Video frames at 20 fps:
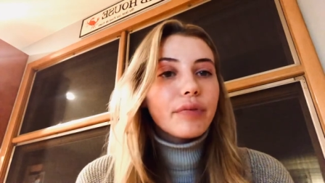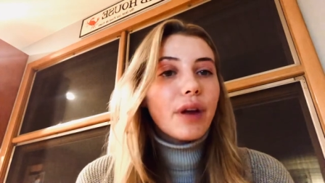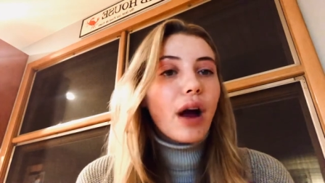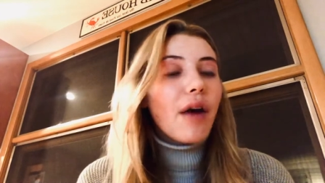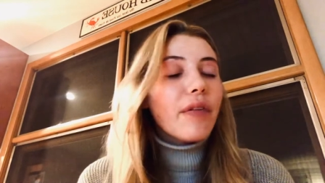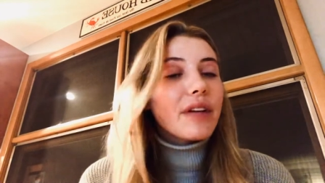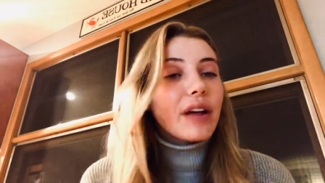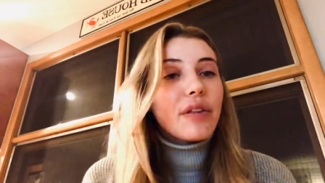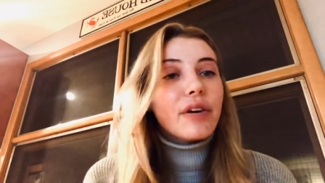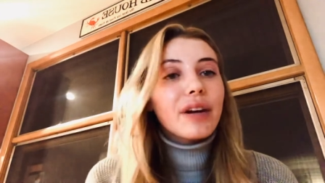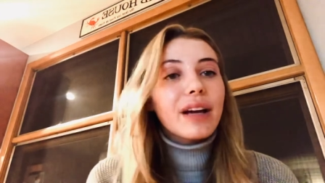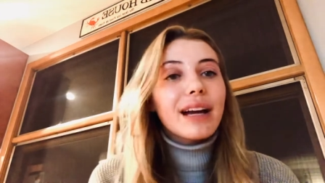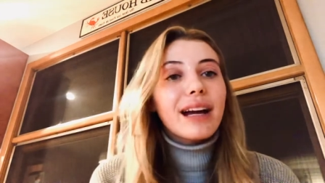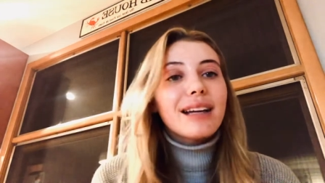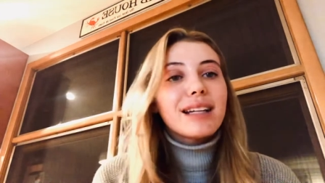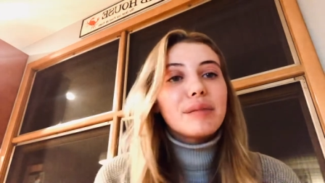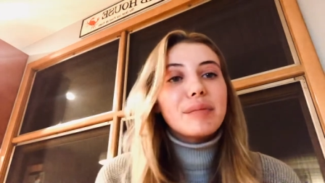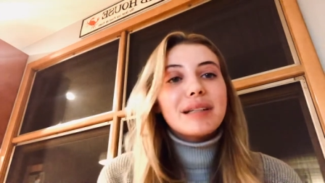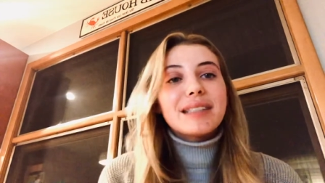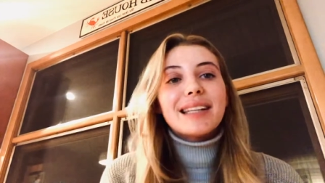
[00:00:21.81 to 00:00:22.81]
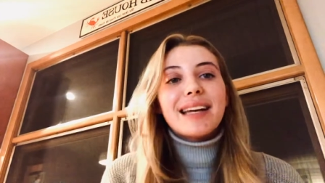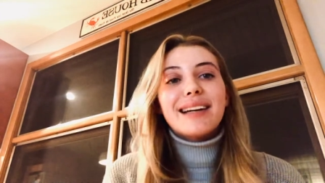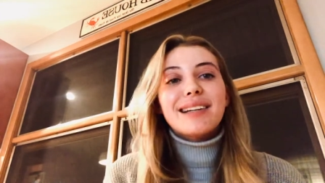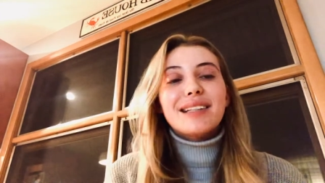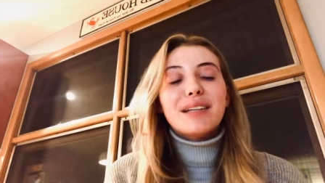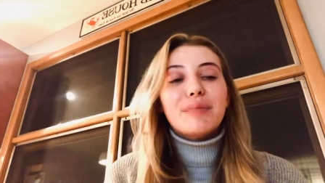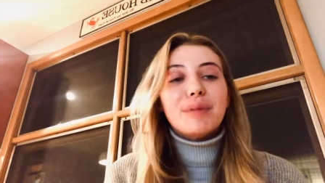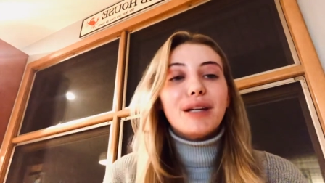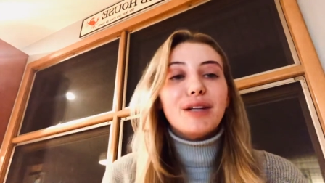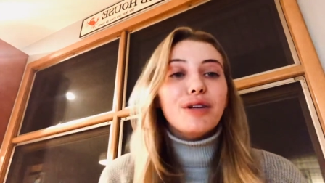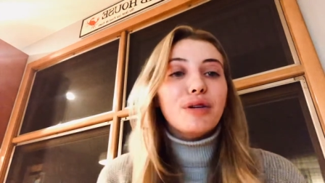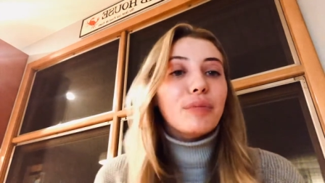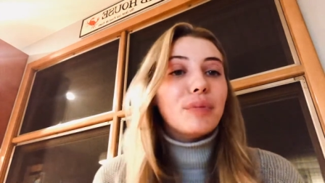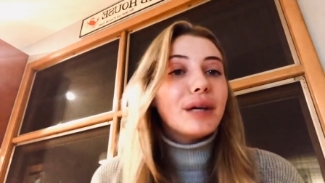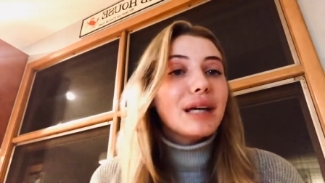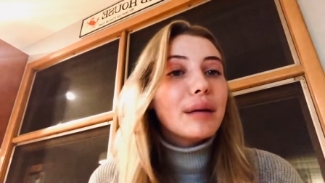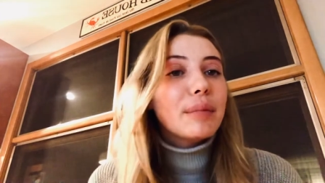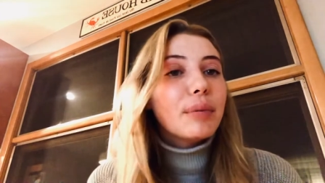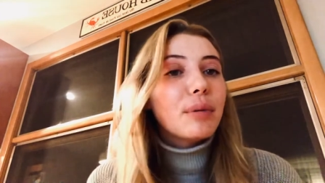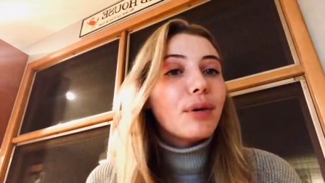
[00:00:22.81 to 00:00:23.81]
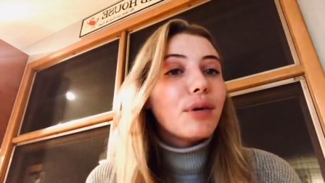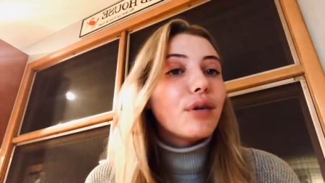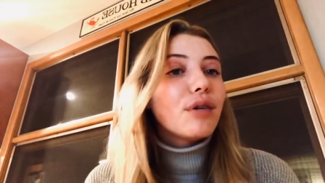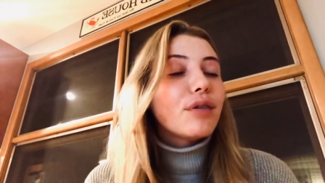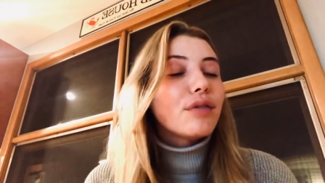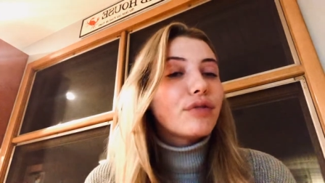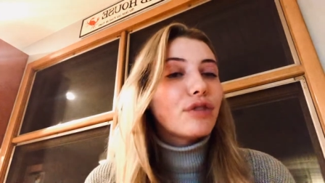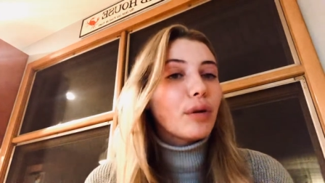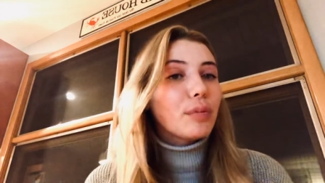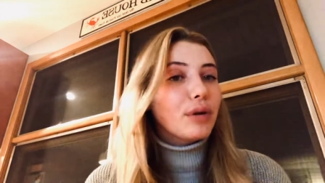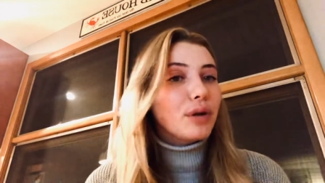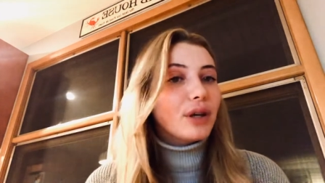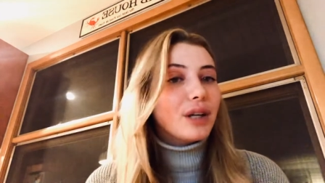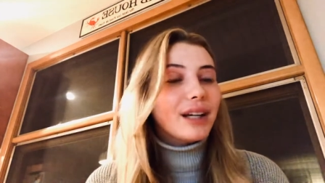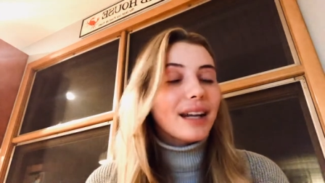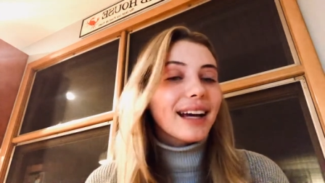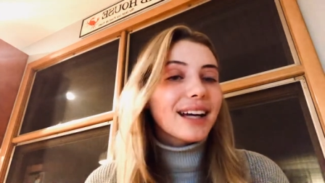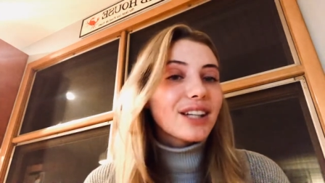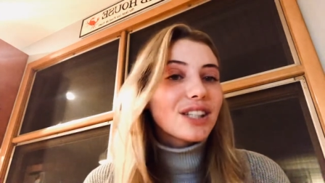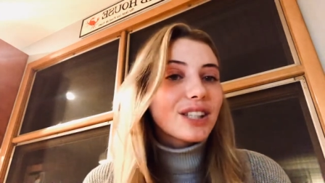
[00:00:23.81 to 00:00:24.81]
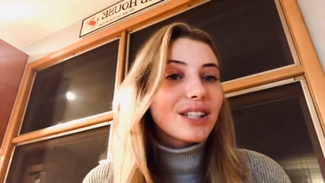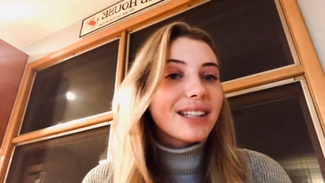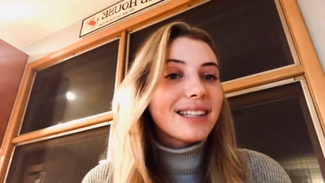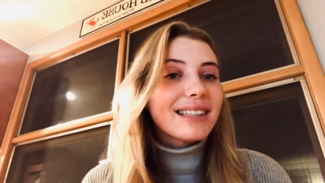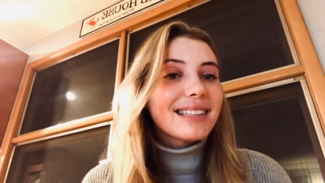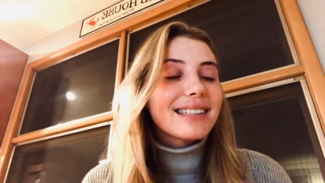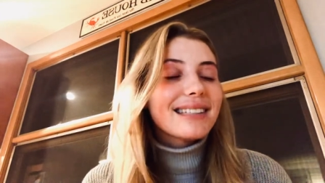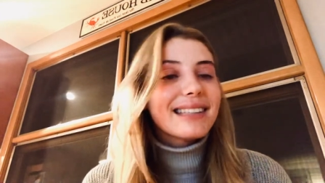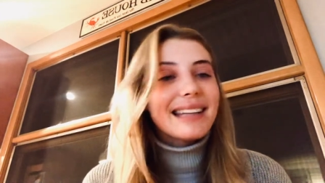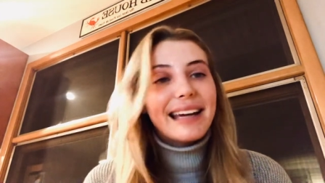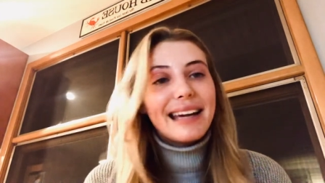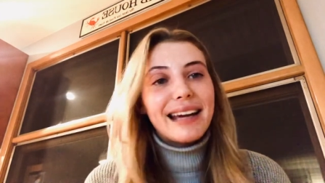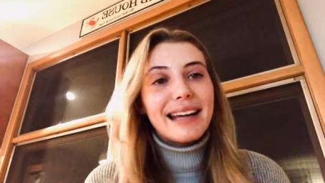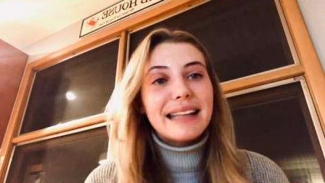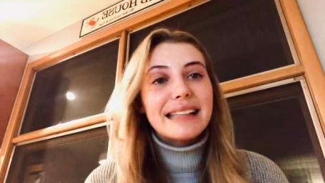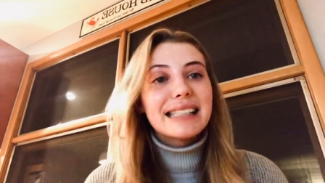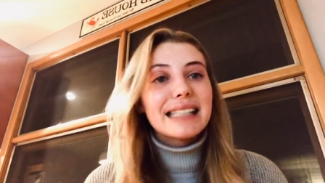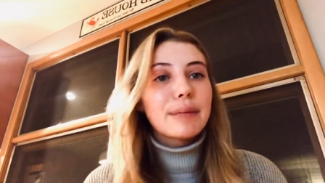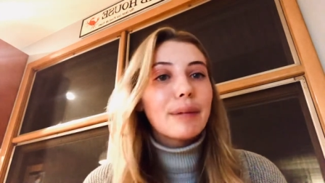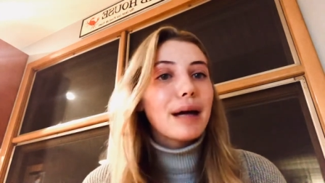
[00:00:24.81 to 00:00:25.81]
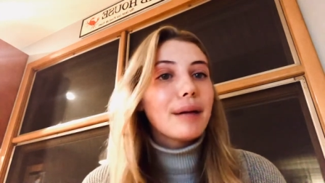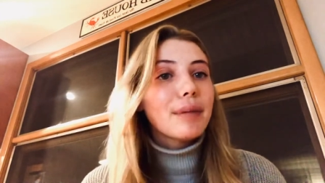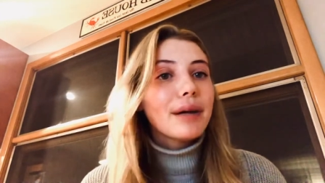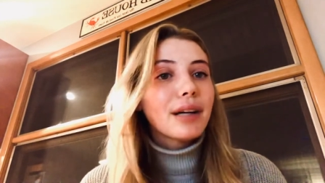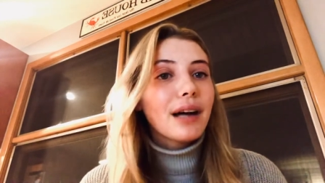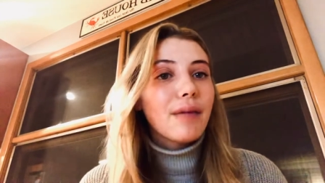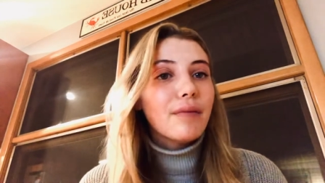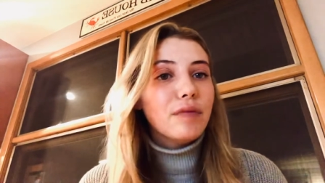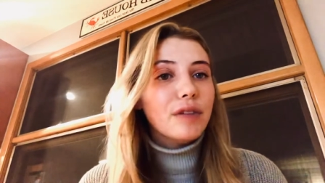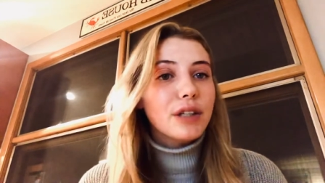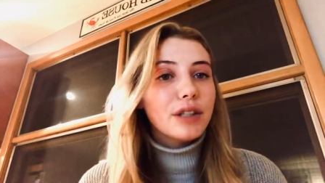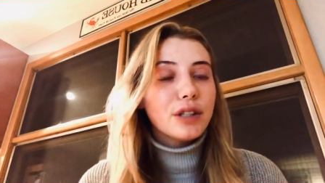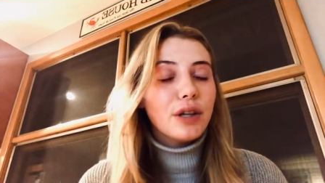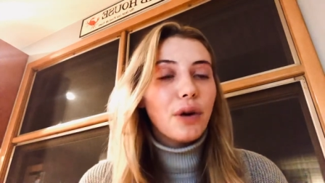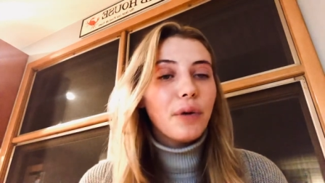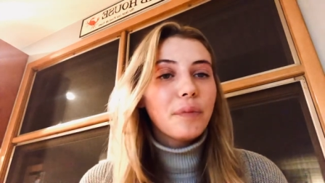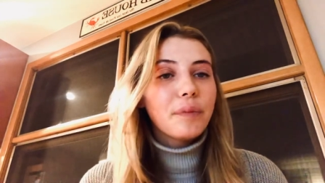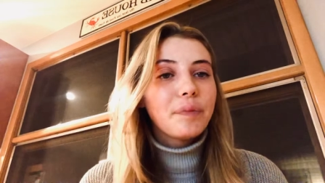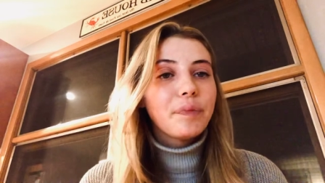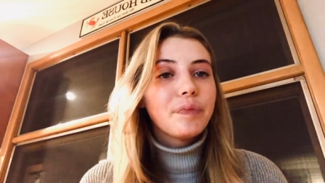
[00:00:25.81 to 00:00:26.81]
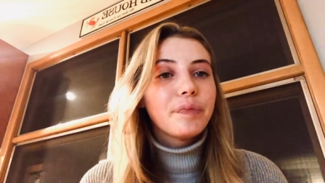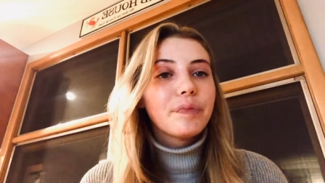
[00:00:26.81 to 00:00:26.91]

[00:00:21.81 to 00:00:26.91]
On the other hand, I'm excited to meet new people, form new connections, and step out of my comfort zone.